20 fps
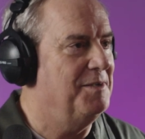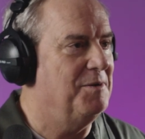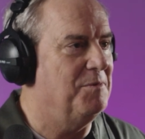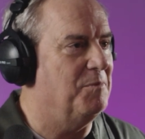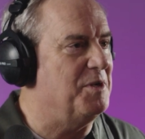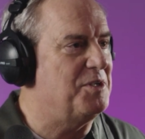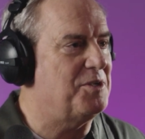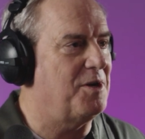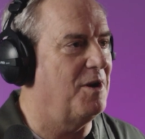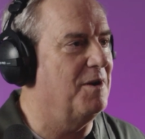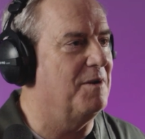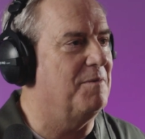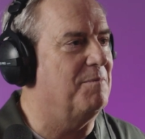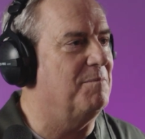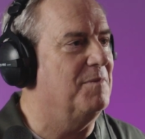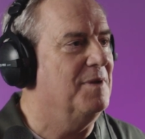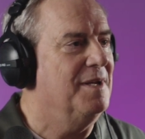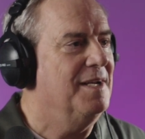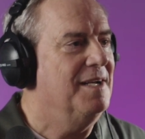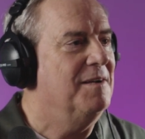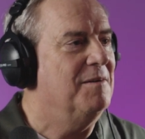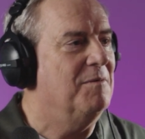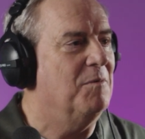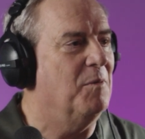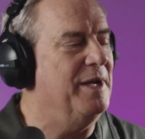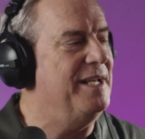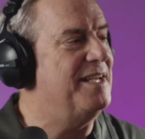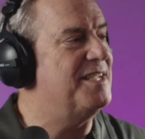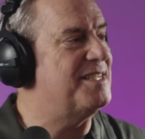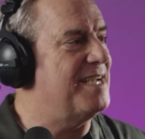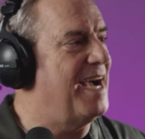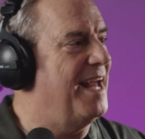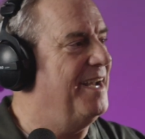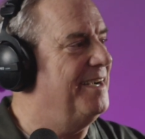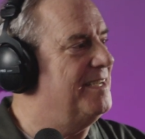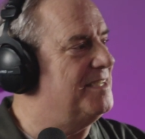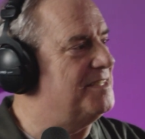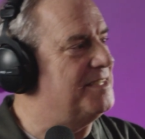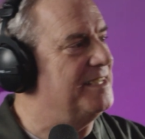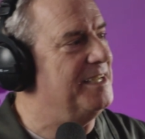We
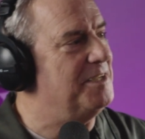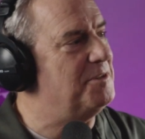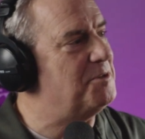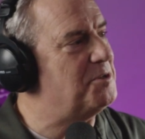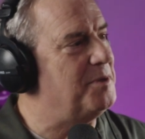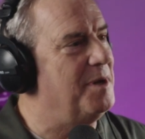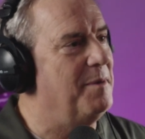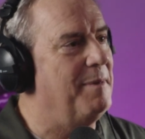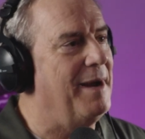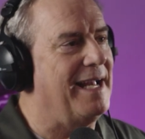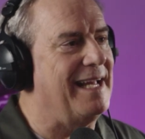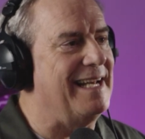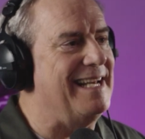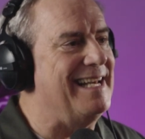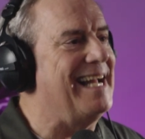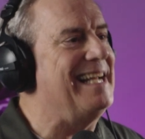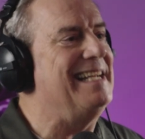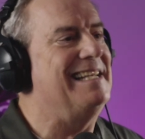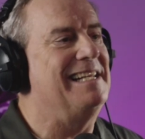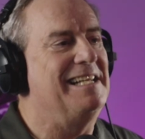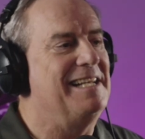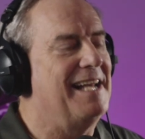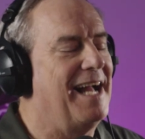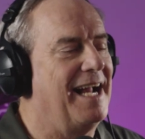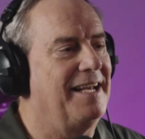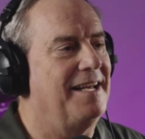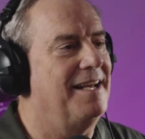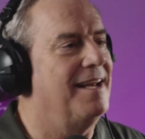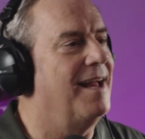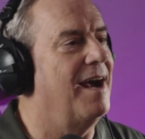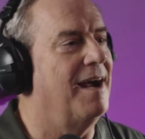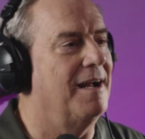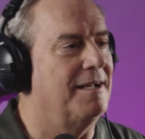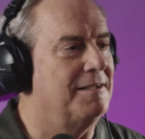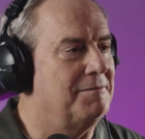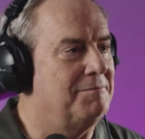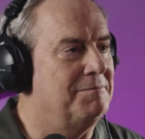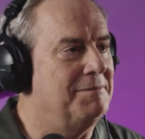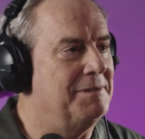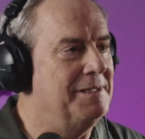decided as an industry back in
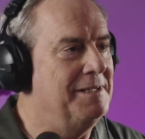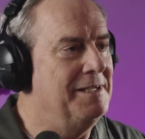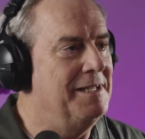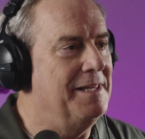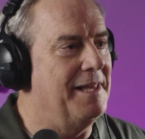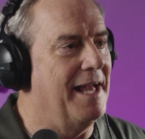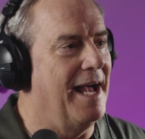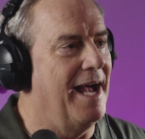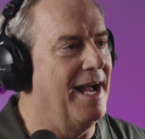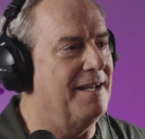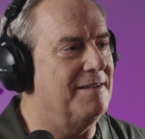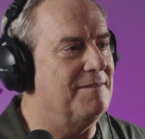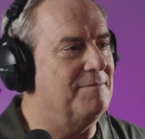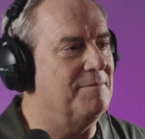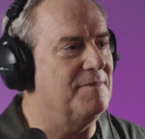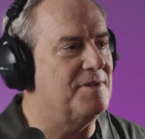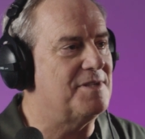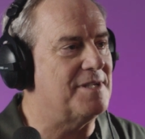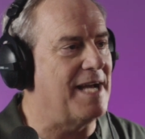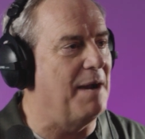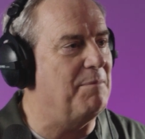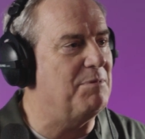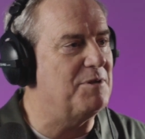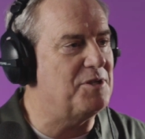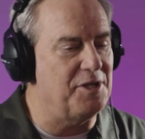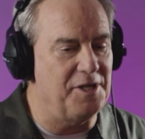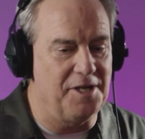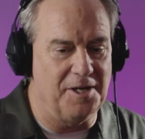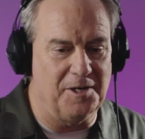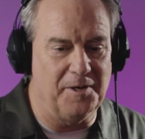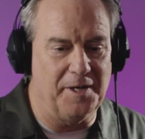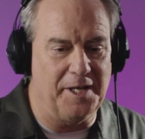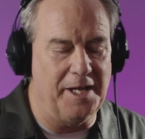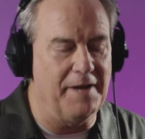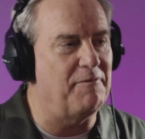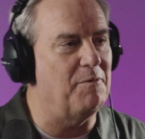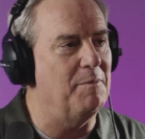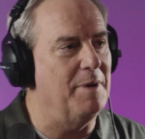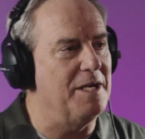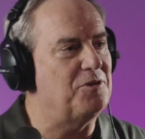1999 that cybersecurity
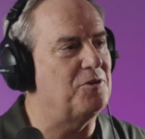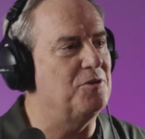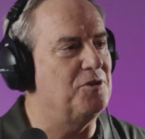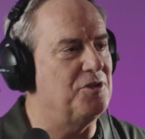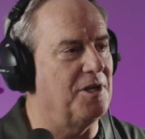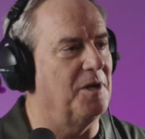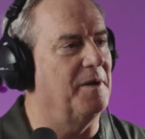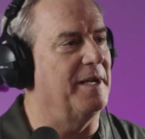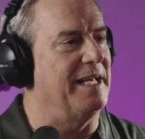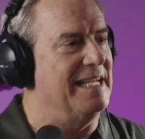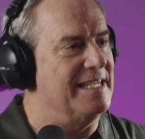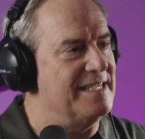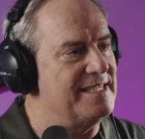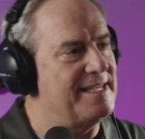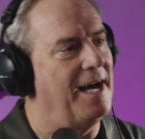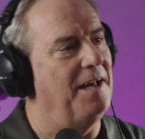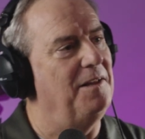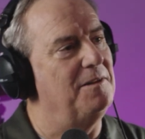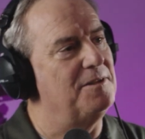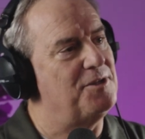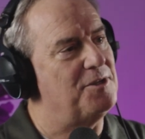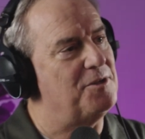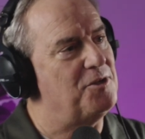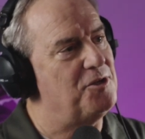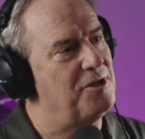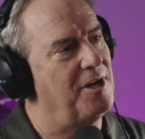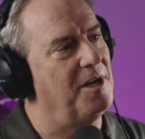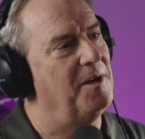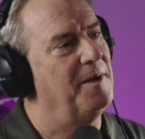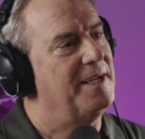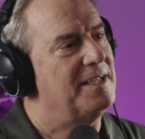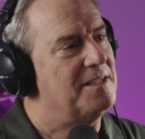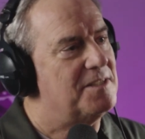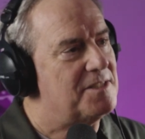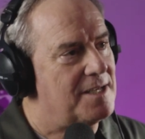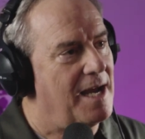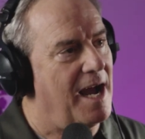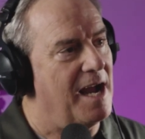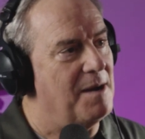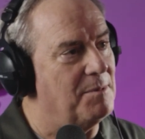information sharing, intelligence sharing in
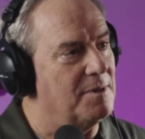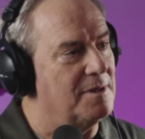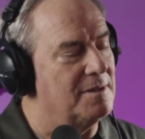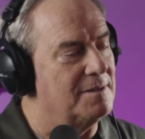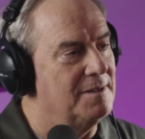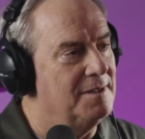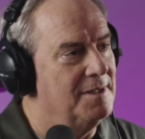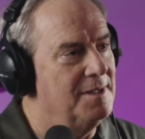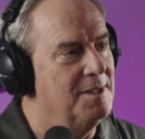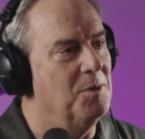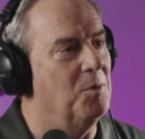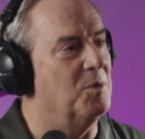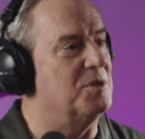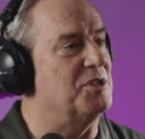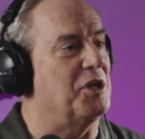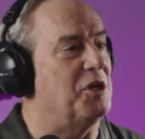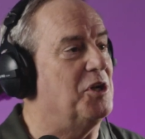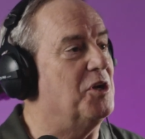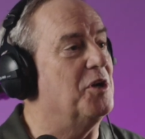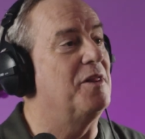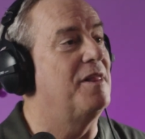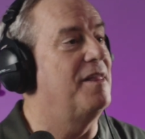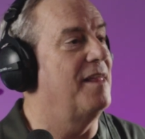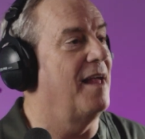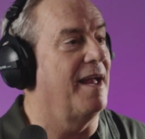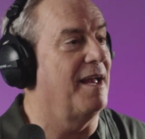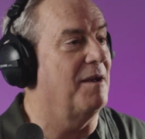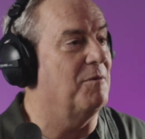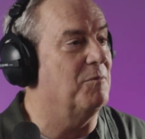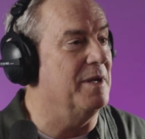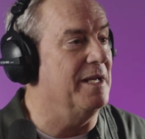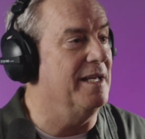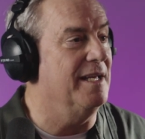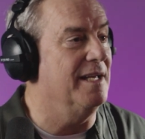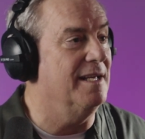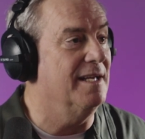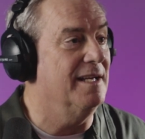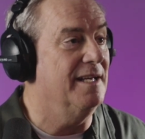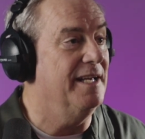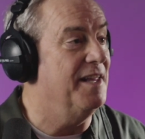cyber was a good thing.
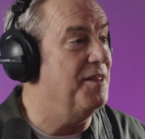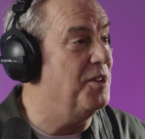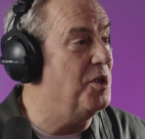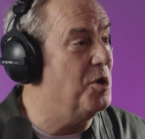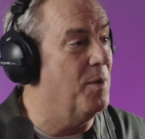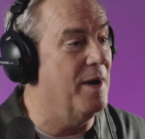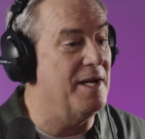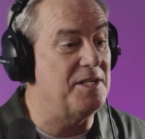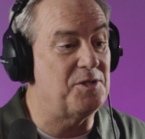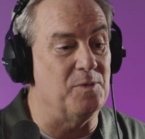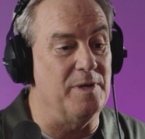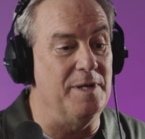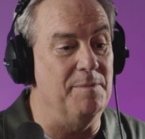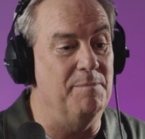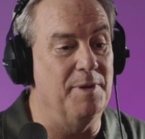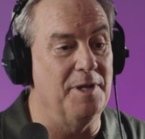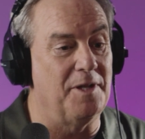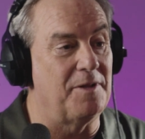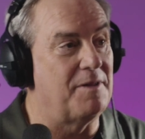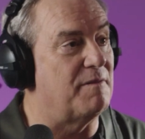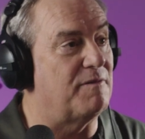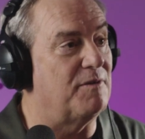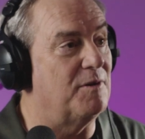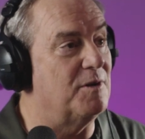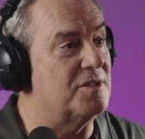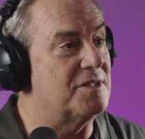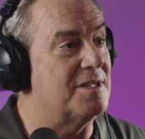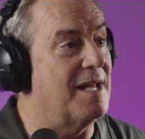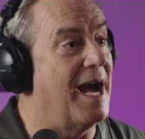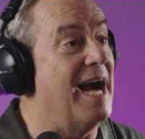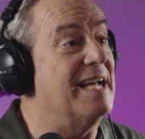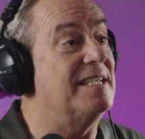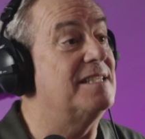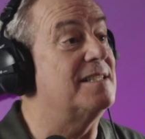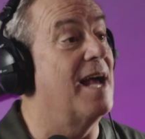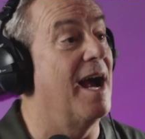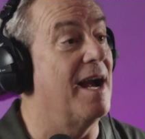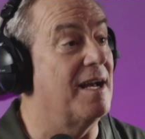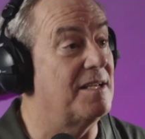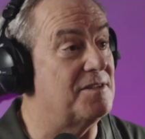In the US, we built the first
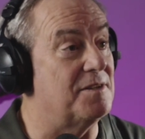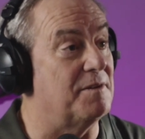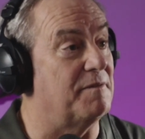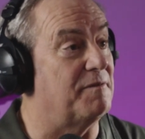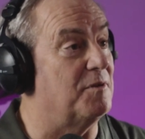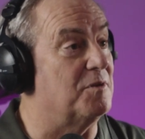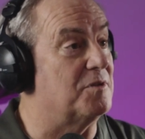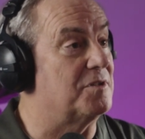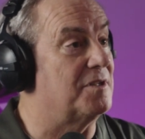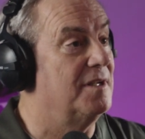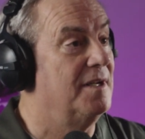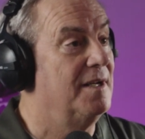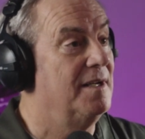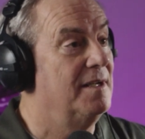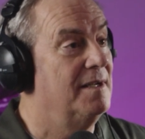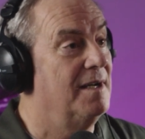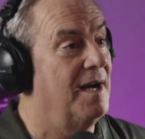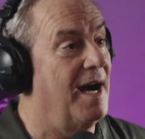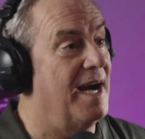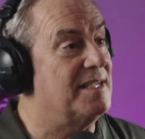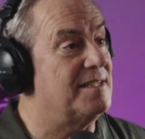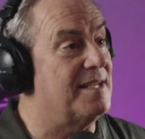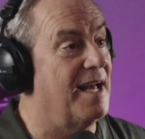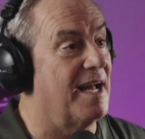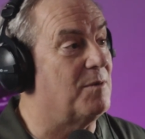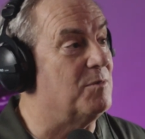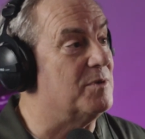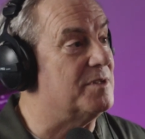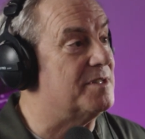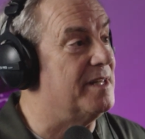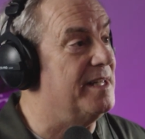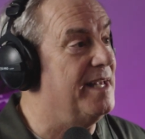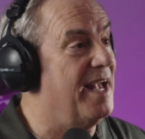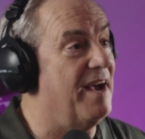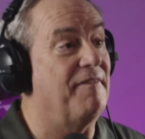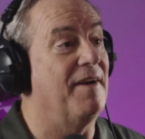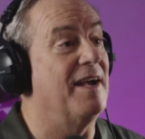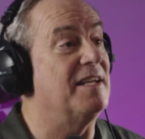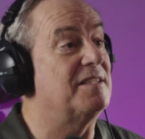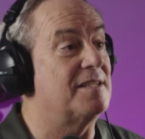ISACs. The first ISAC was the
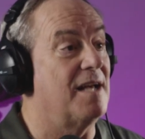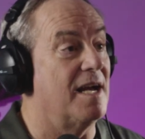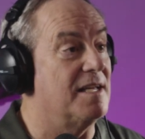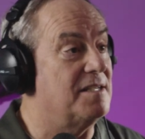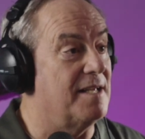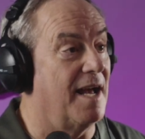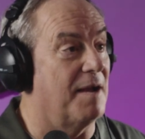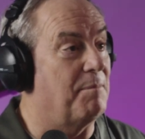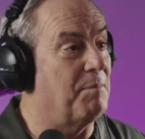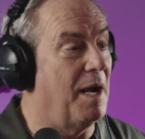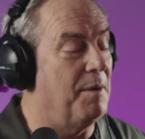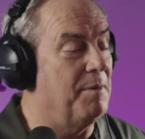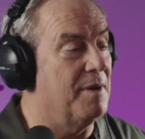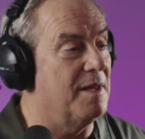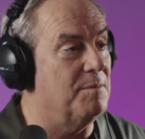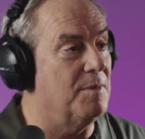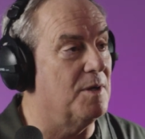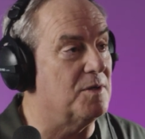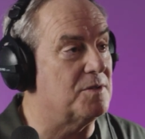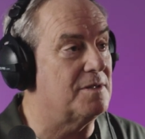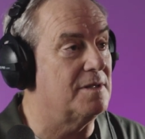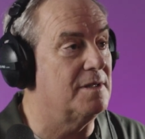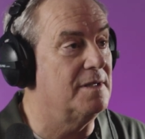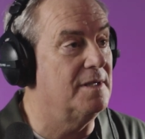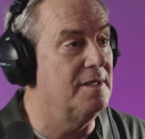FS ISAC, probably the most